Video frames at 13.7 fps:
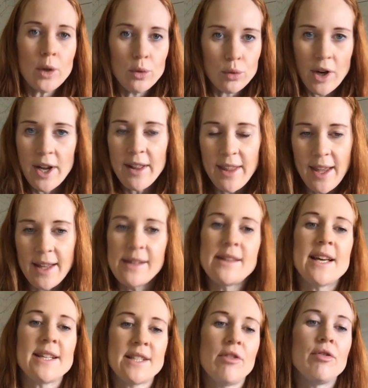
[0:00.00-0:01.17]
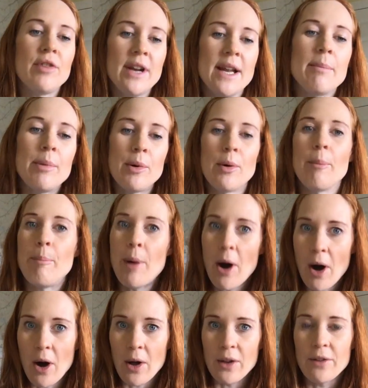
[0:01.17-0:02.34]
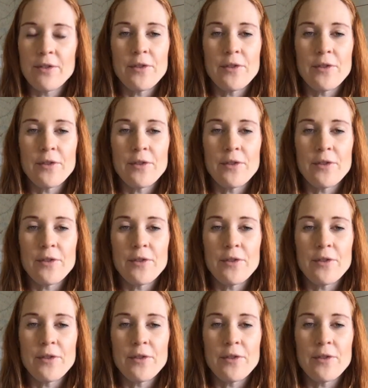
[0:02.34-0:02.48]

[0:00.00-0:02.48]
right at the end, there's a really important poll